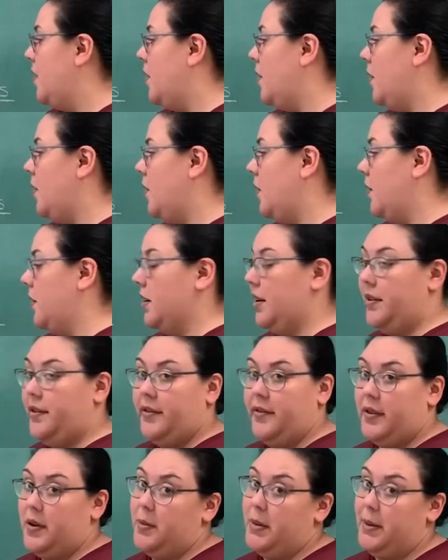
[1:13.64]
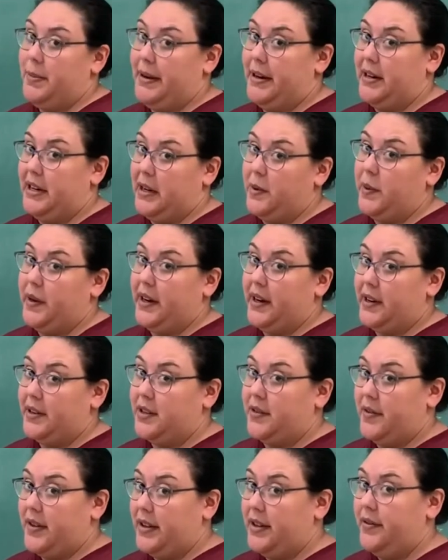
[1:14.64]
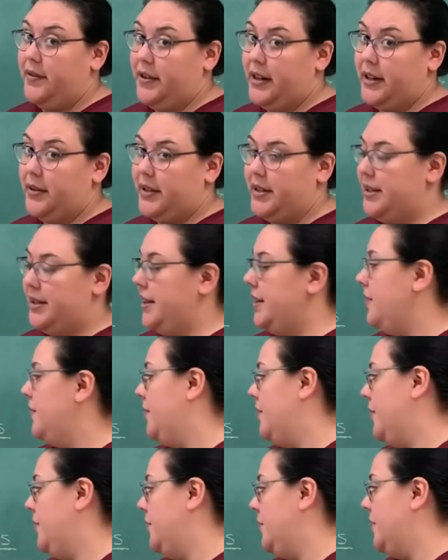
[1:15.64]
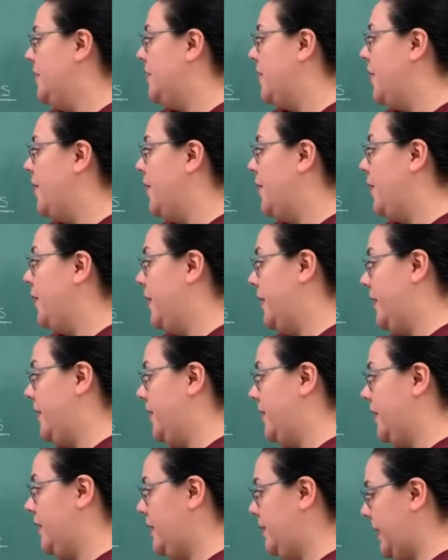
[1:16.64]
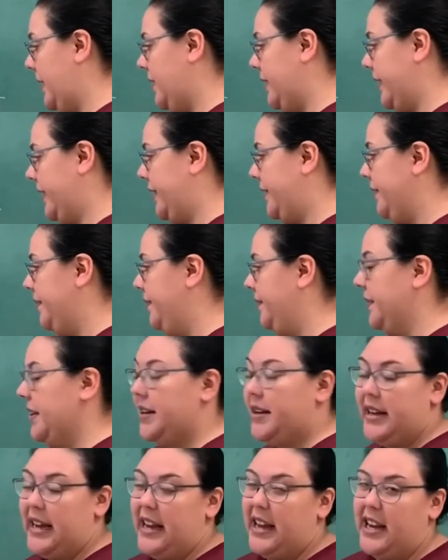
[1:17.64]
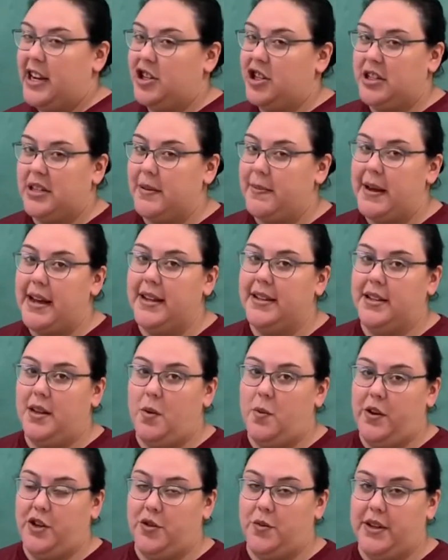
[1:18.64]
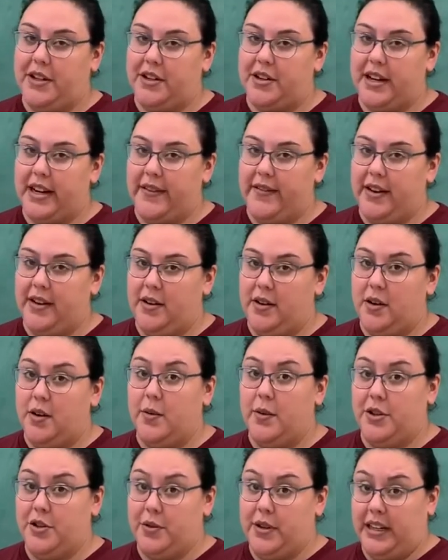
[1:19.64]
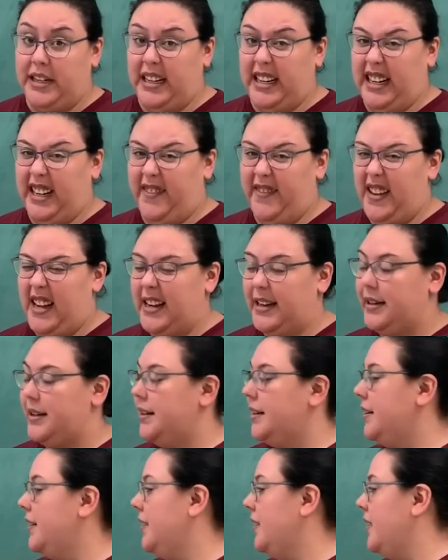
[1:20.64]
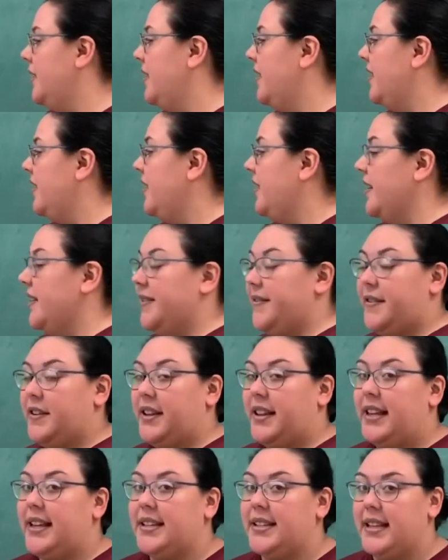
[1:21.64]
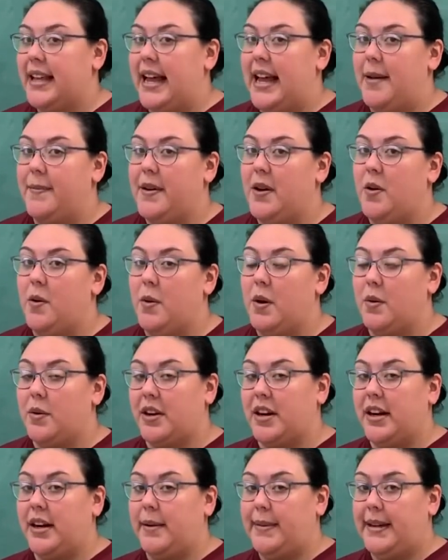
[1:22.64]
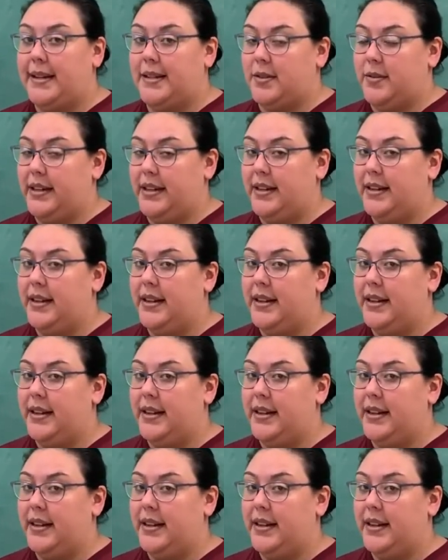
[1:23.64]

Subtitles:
Or from our period, we can also find the frequency, which is 1 over the period. It just depends on which one you're given or which one you need to find. For this lab, what we're gonna be doing